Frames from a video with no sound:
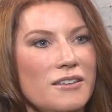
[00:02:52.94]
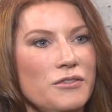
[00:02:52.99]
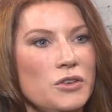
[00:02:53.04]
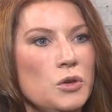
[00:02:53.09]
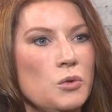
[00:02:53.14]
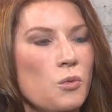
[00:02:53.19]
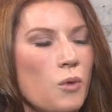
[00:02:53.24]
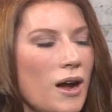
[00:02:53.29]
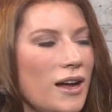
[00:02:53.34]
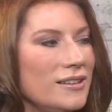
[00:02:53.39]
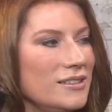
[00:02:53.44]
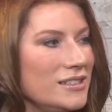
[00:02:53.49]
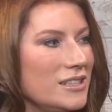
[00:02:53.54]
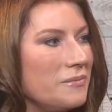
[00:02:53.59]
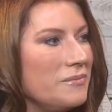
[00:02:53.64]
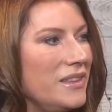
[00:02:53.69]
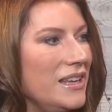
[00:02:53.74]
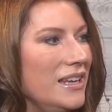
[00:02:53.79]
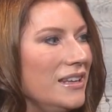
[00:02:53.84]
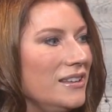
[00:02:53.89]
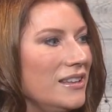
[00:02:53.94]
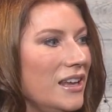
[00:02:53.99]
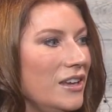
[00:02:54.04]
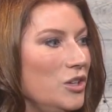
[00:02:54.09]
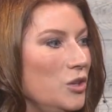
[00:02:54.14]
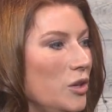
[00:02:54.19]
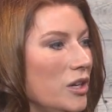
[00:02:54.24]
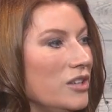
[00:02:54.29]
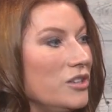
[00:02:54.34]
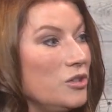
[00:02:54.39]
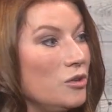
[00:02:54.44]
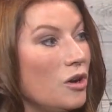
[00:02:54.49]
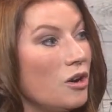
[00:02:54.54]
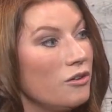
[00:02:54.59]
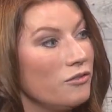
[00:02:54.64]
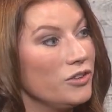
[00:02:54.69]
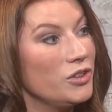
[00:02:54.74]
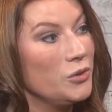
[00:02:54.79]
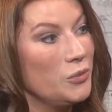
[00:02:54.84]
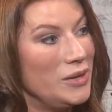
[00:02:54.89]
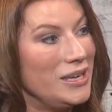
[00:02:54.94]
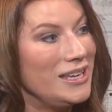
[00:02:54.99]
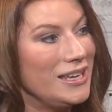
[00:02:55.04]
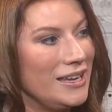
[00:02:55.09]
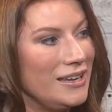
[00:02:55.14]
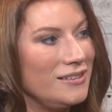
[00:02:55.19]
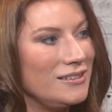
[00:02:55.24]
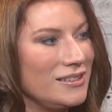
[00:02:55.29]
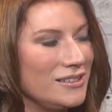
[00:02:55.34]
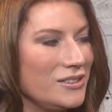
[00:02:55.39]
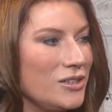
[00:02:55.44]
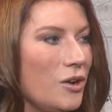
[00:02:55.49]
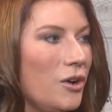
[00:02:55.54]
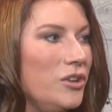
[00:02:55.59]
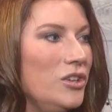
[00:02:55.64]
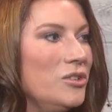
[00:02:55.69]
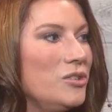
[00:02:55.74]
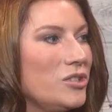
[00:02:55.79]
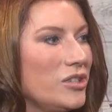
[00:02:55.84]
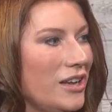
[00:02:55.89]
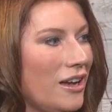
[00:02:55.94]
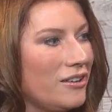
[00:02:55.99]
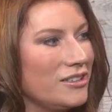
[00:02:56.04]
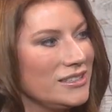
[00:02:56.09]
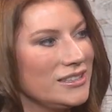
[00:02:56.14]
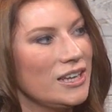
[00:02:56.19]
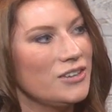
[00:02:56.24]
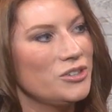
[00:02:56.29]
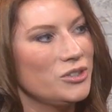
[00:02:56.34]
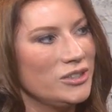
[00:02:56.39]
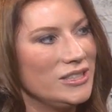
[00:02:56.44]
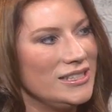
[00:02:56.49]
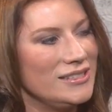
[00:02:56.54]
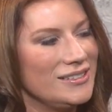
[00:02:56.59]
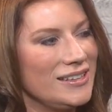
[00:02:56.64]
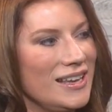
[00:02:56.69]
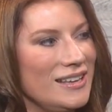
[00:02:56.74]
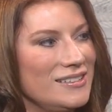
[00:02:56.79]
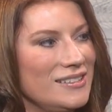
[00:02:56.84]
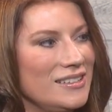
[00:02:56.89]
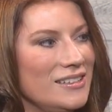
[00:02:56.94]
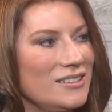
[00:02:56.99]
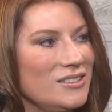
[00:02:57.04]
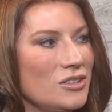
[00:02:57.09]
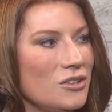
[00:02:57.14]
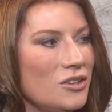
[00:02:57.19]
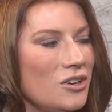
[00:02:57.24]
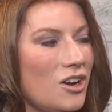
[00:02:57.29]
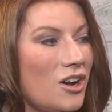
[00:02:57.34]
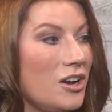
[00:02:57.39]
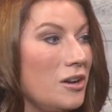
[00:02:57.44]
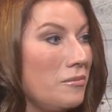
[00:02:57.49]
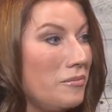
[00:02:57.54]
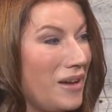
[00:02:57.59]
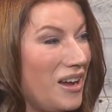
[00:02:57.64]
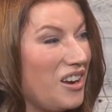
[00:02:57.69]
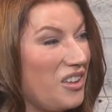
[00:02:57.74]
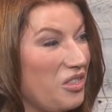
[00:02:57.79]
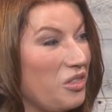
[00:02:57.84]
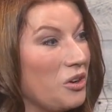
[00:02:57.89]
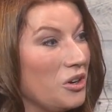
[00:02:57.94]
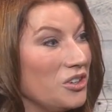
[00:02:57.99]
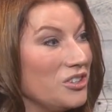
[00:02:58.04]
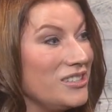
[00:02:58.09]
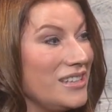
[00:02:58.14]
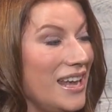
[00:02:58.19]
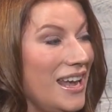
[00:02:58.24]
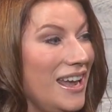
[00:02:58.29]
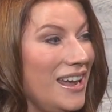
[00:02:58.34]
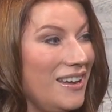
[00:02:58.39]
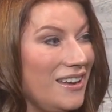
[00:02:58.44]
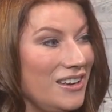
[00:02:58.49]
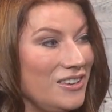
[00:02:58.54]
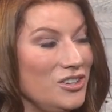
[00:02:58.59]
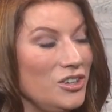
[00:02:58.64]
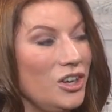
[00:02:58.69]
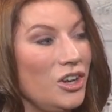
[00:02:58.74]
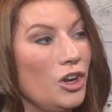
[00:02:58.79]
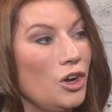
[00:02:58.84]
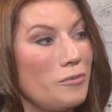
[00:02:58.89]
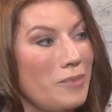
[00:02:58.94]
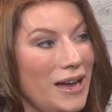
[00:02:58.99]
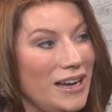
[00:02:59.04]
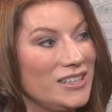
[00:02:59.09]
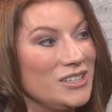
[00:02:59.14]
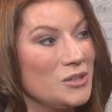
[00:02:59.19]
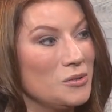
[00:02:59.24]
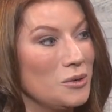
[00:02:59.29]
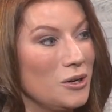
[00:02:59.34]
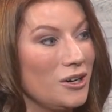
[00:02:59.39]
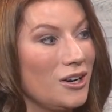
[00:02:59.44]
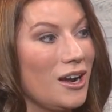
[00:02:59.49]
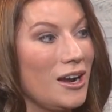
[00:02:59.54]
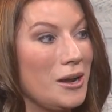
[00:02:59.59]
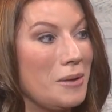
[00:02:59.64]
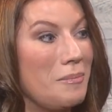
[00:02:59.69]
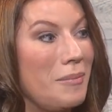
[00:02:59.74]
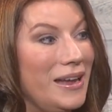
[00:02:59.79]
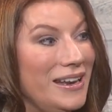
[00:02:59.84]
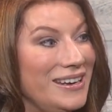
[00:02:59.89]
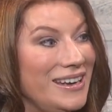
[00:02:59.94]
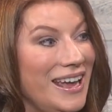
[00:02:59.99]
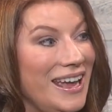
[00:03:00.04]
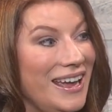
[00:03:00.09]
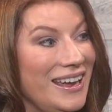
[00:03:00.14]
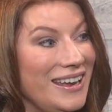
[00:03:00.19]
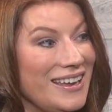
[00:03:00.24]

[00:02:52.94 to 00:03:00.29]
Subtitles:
you want something that you can do over the weekend, so usually I'll schedule these cases on about a Thursday, and you can go back to work on a Monday.